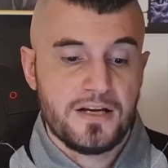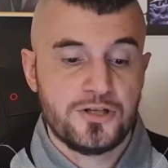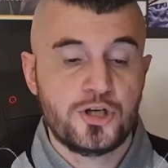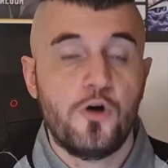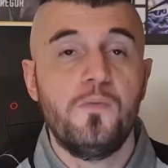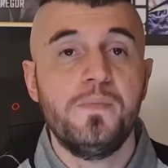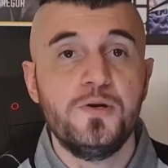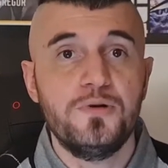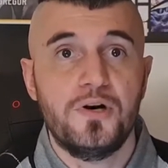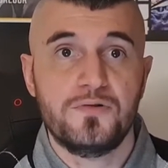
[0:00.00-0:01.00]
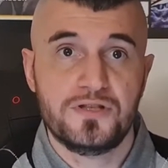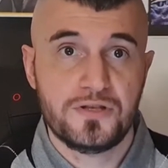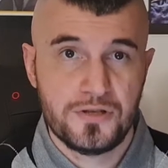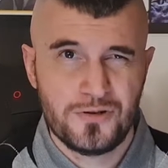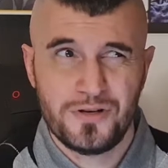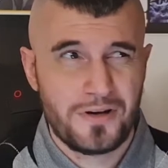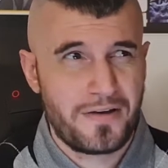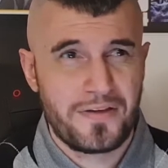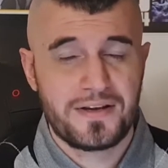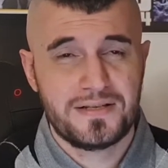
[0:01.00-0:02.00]
Joe Munoz Jr., I
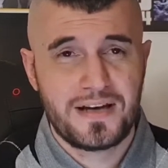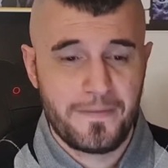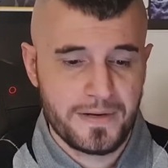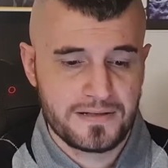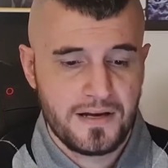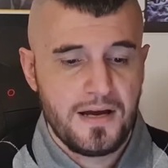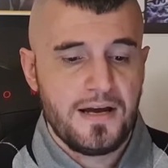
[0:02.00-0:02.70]
think his name is,